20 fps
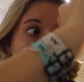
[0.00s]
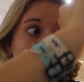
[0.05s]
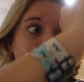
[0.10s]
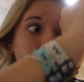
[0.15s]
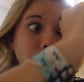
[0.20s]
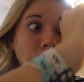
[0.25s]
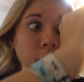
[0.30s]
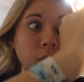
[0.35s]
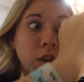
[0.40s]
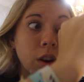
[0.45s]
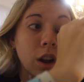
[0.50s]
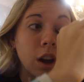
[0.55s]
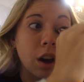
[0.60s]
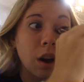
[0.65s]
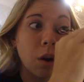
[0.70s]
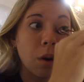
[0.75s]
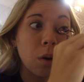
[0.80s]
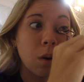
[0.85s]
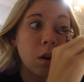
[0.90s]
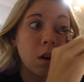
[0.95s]
I don't
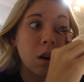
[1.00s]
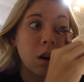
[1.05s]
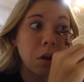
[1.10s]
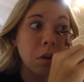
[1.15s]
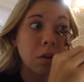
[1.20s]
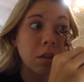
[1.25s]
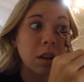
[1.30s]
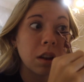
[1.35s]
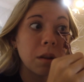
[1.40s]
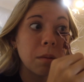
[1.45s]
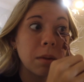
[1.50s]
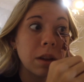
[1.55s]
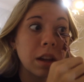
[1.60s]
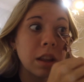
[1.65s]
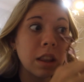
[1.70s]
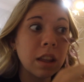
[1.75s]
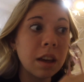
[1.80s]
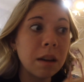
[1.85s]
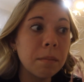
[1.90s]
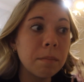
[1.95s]
know who's gonna be
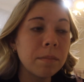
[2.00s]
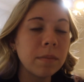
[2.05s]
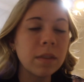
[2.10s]
in them.